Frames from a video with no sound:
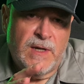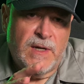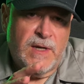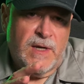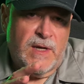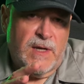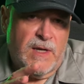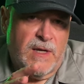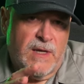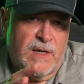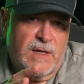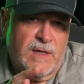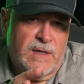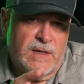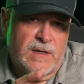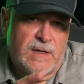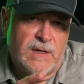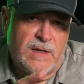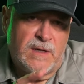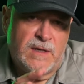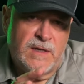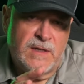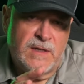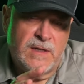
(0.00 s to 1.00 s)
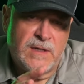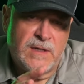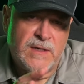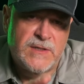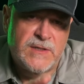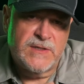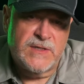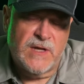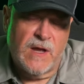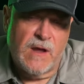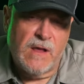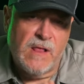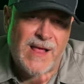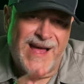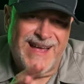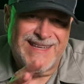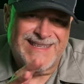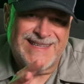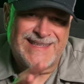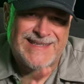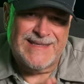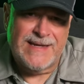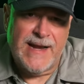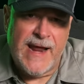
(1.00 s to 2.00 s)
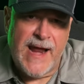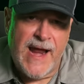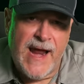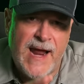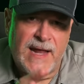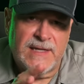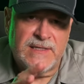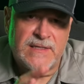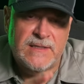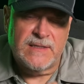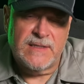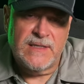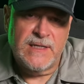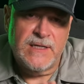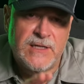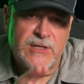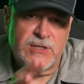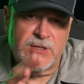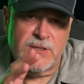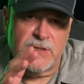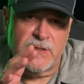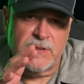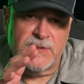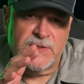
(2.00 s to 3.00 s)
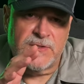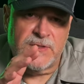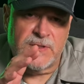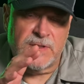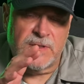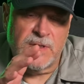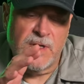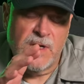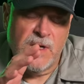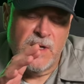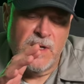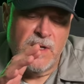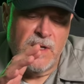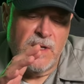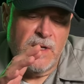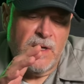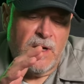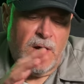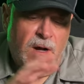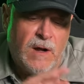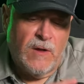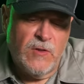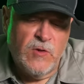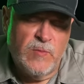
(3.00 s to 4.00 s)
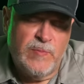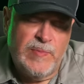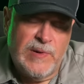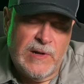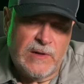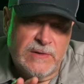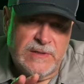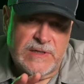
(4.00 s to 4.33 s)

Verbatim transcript: and sunglasses and hats and t-shirts and all the belt